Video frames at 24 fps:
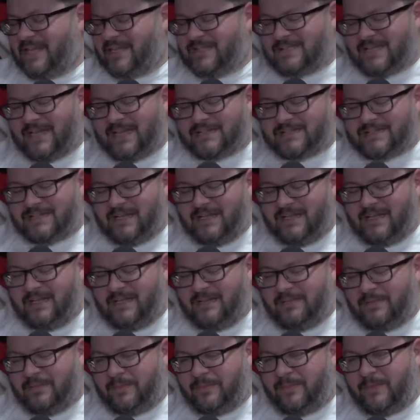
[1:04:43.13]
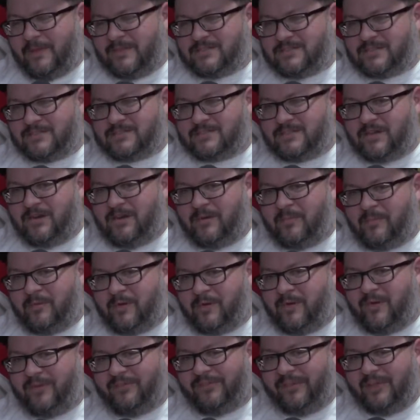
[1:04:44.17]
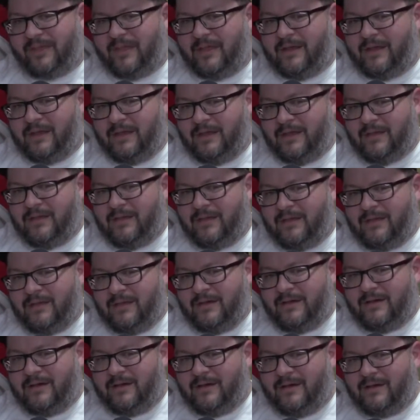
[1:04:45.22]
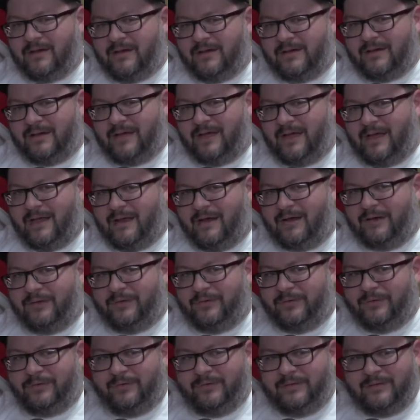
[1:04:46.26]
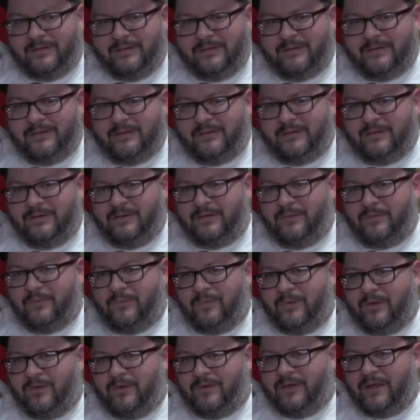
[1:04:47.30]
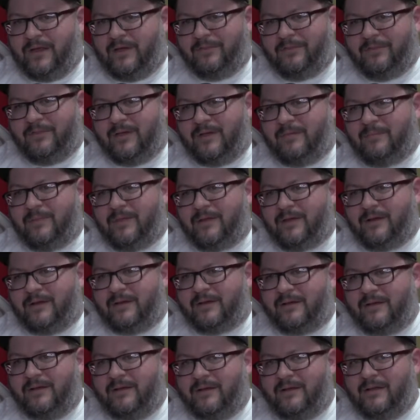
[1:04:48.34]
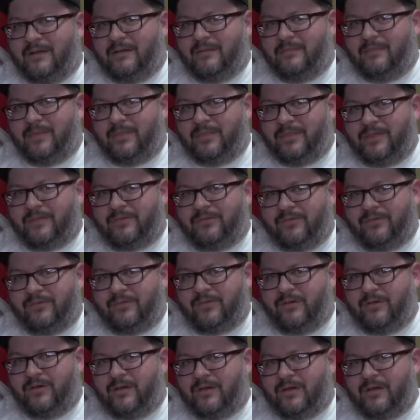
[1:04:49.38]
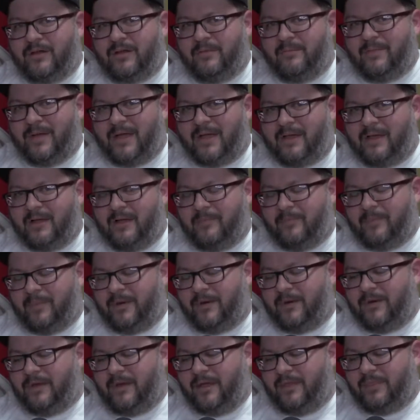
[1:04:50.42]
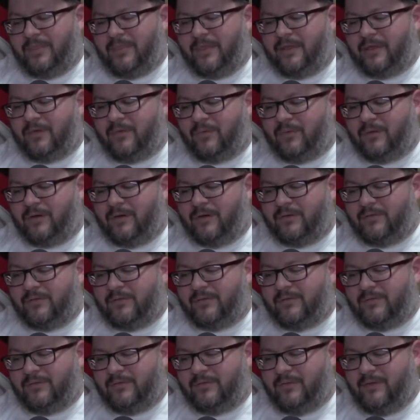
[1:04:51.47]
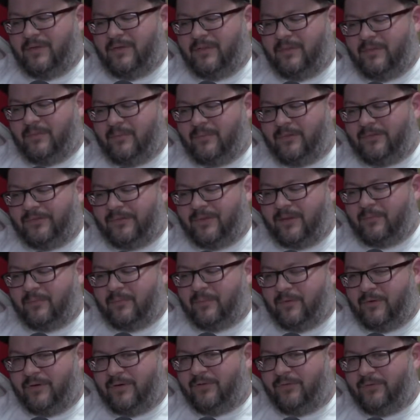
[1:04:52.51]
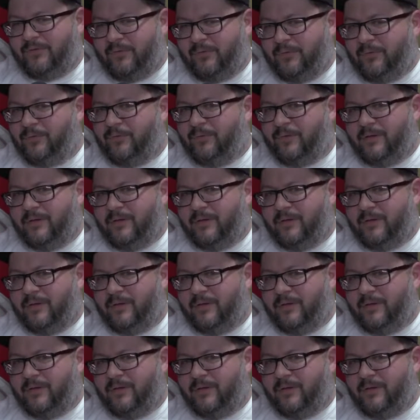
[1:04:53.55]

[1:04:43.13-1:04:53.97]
actually things are starting to progress again. I had a little weird downtime there, and but things are starting to come back up, and I think we're gonna see the Mustang pretty soon.